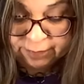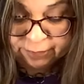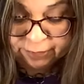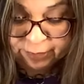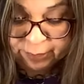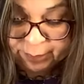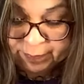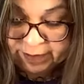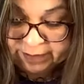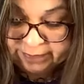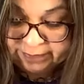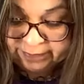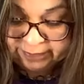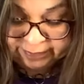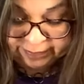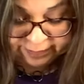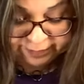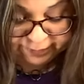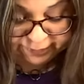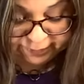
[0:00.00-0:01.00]

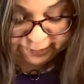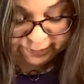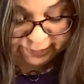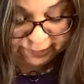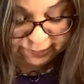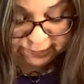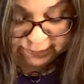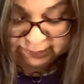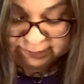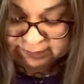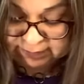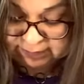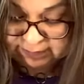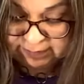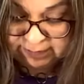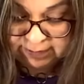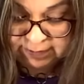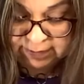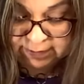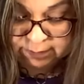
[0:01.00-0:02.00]
4x6
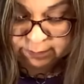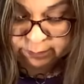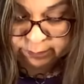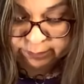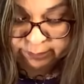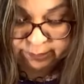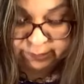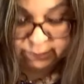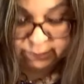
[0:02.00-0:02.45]
cutout.